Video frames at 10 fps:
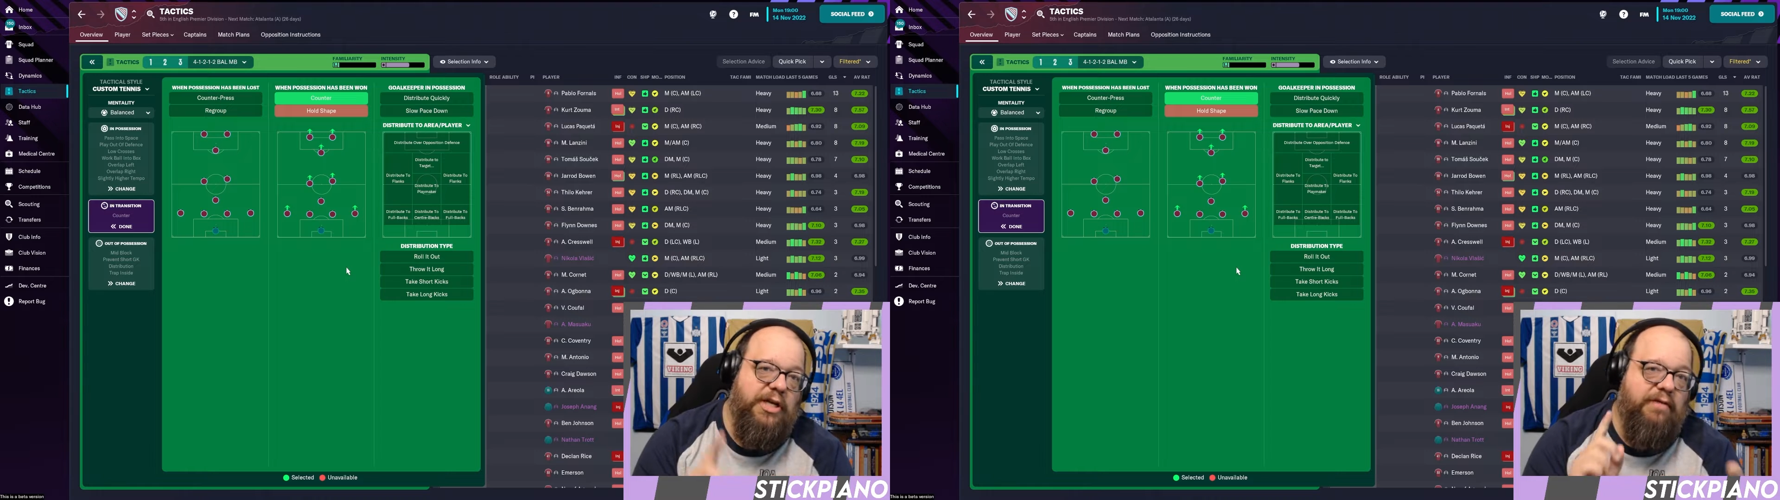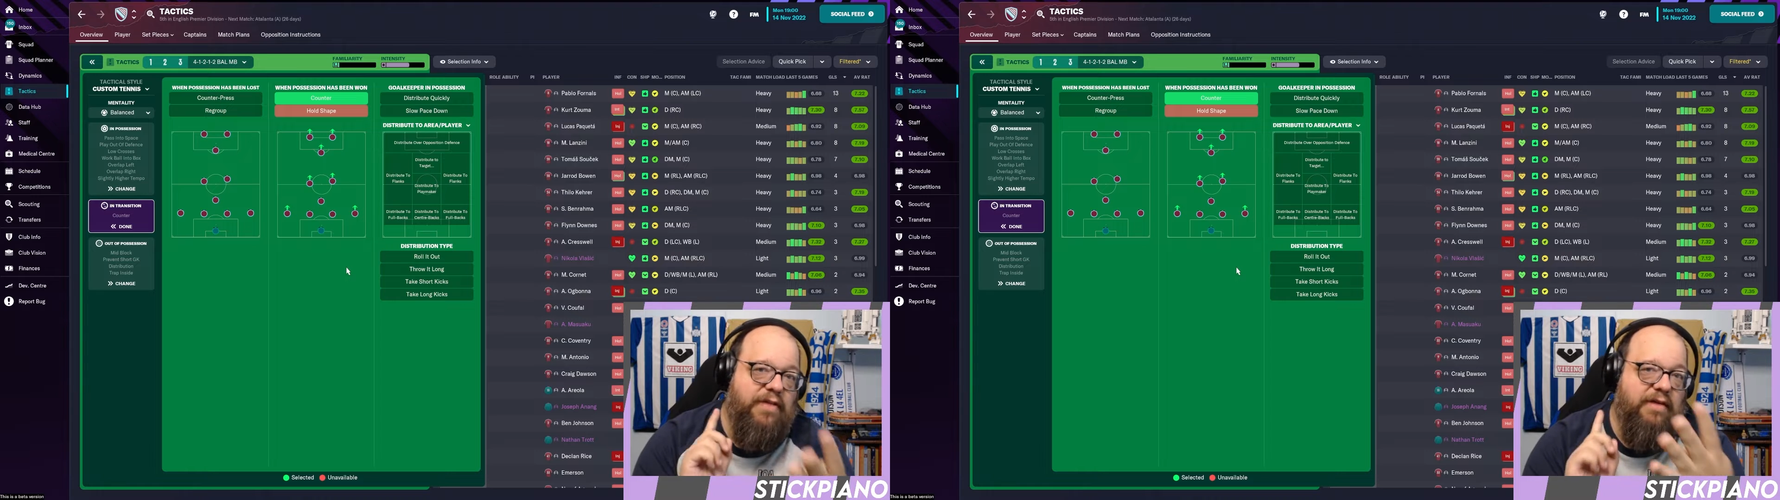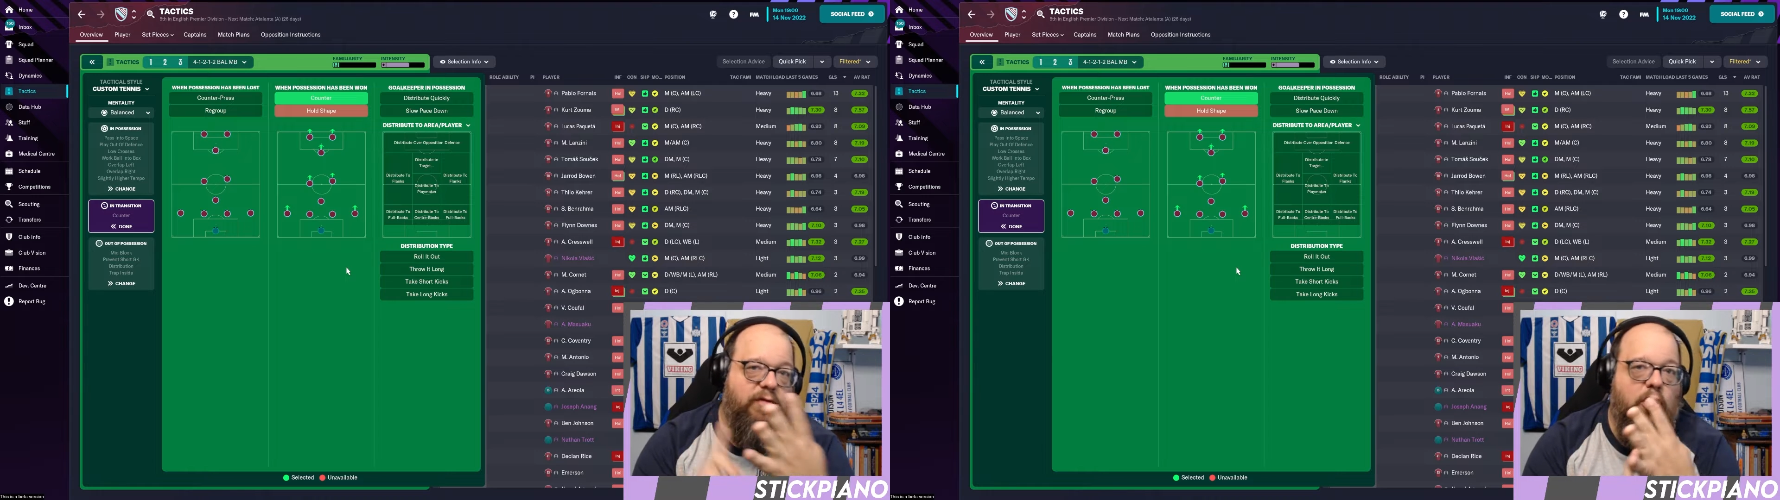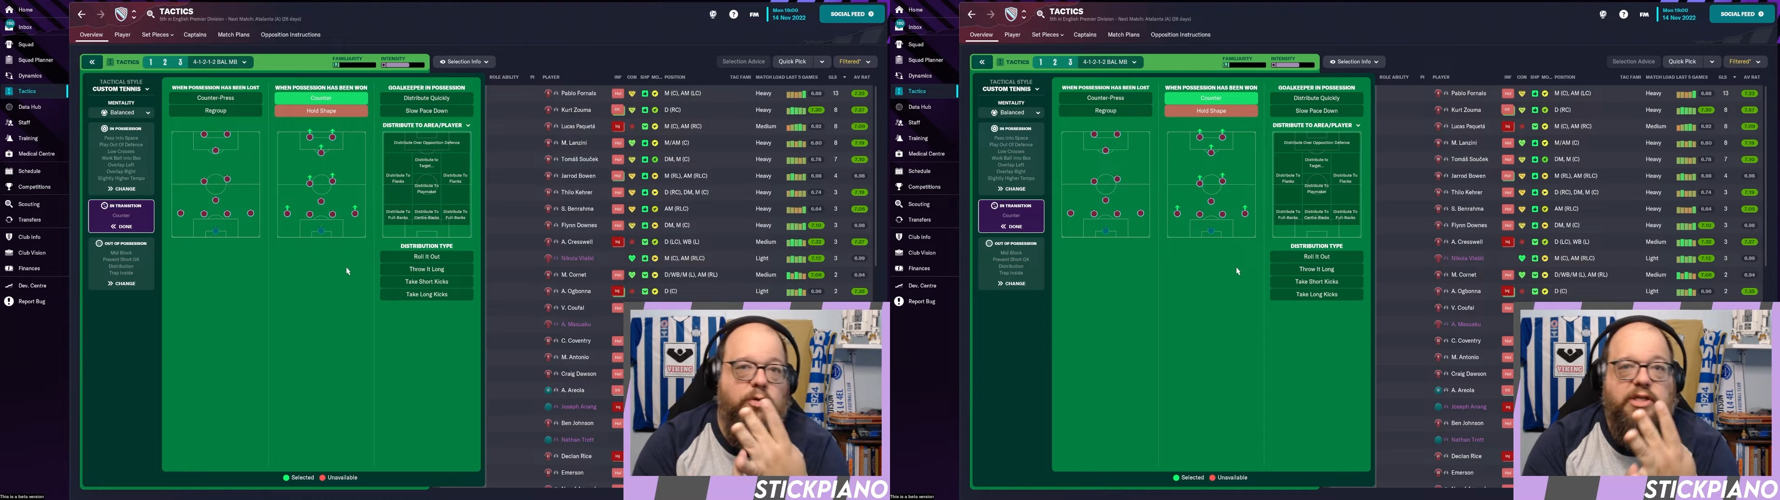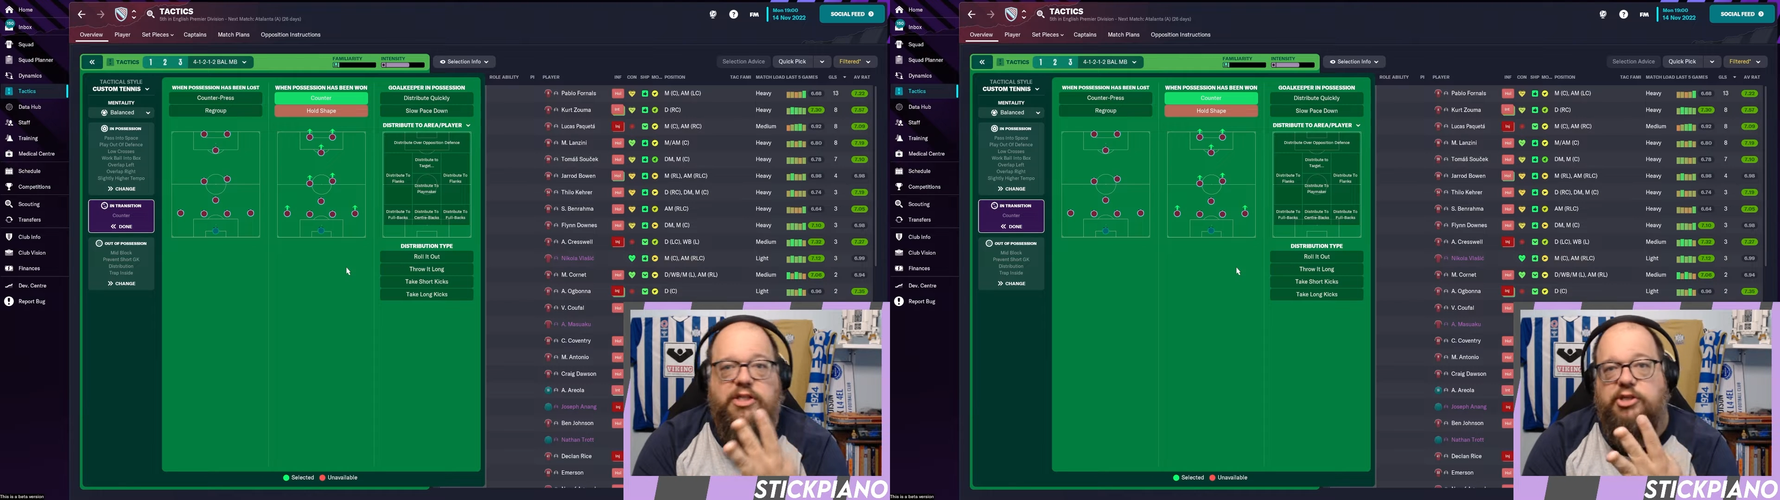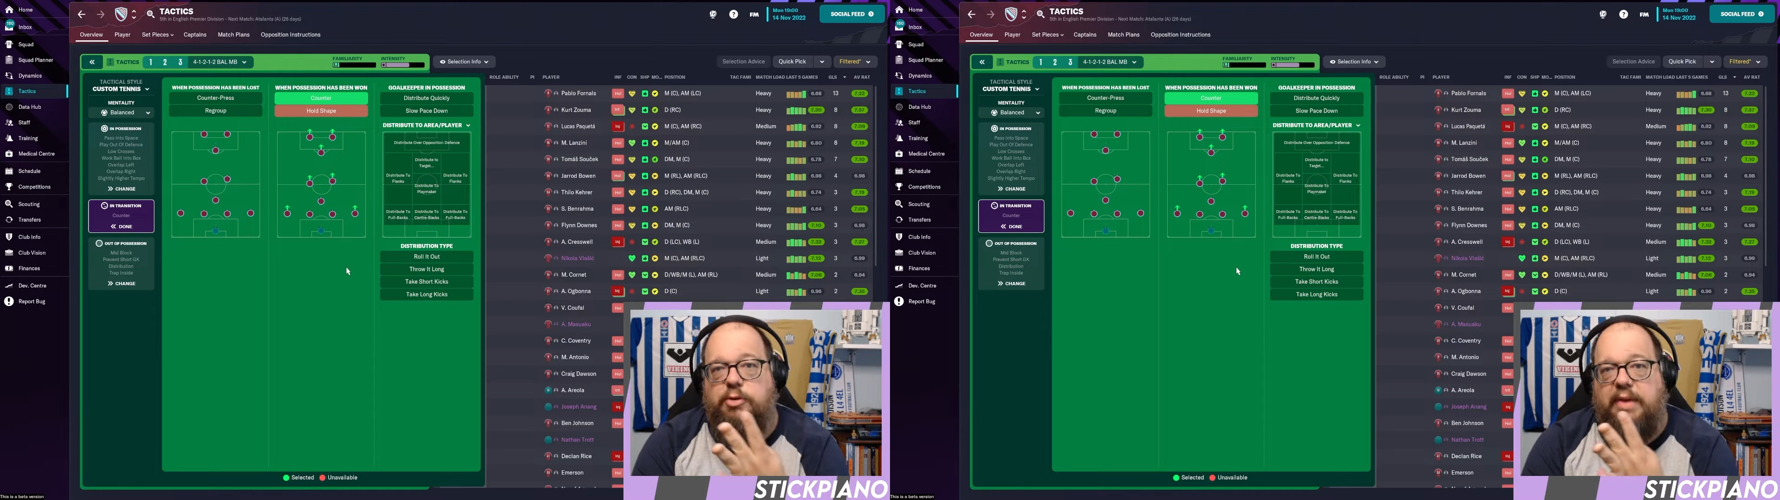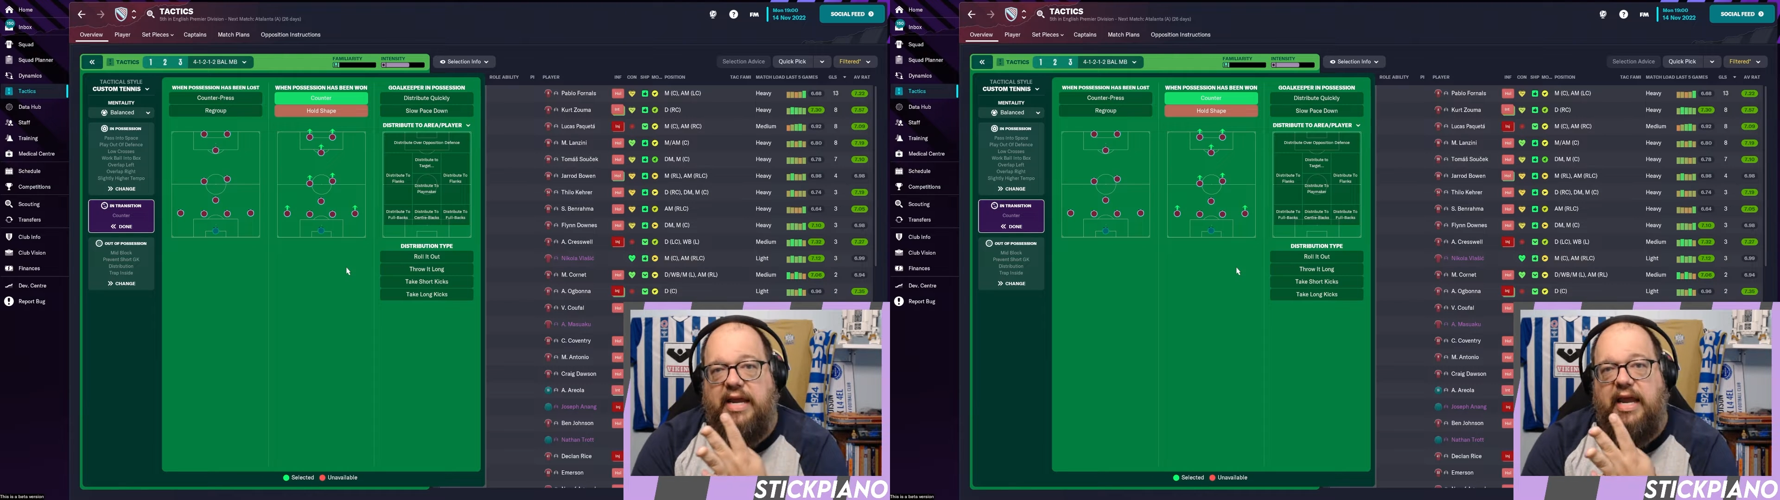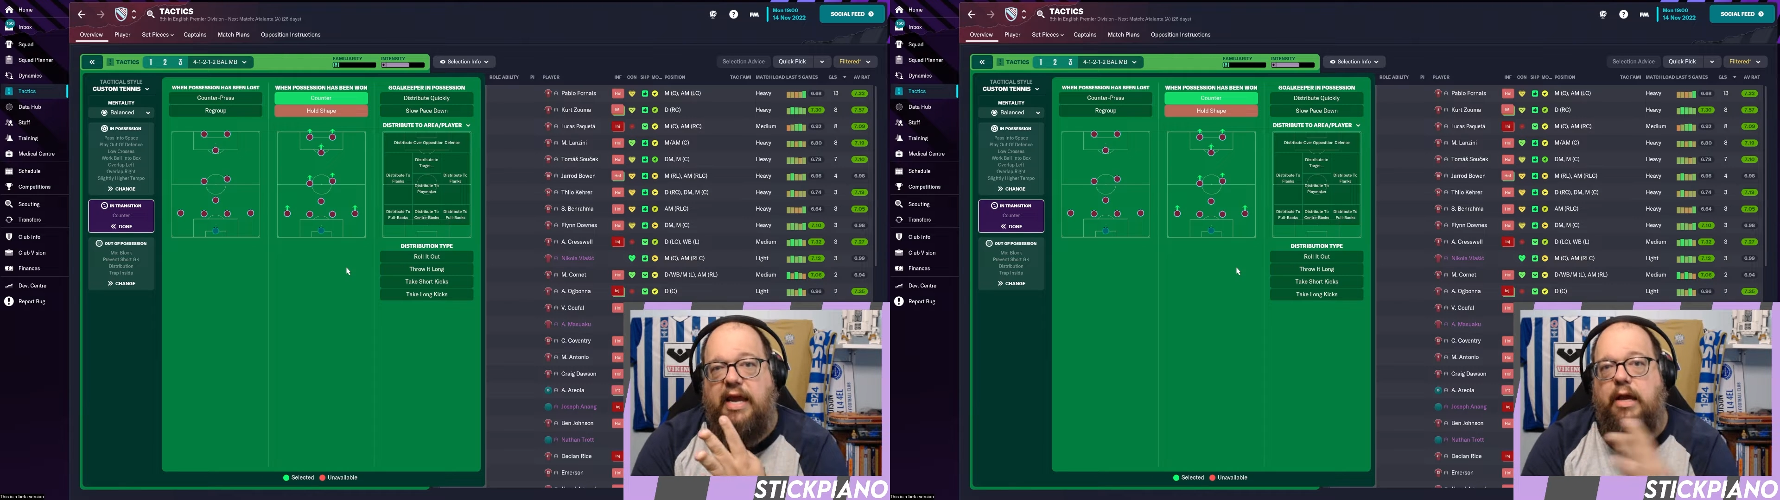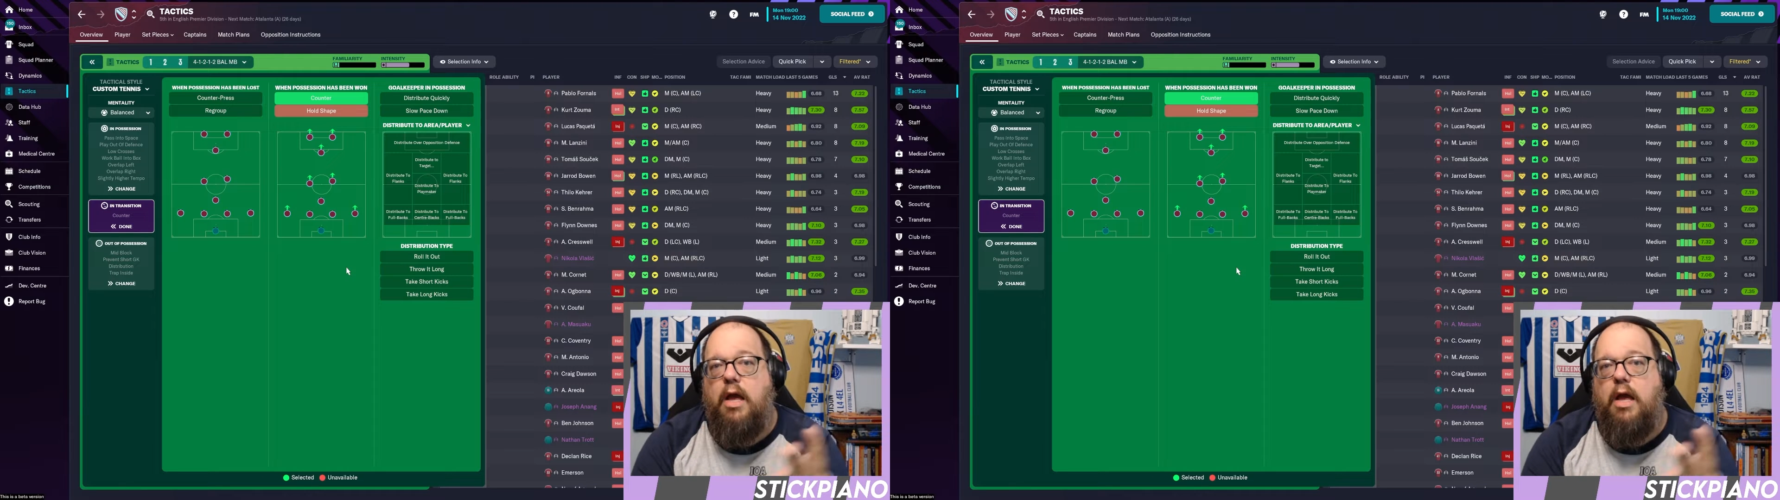if they have low decision making,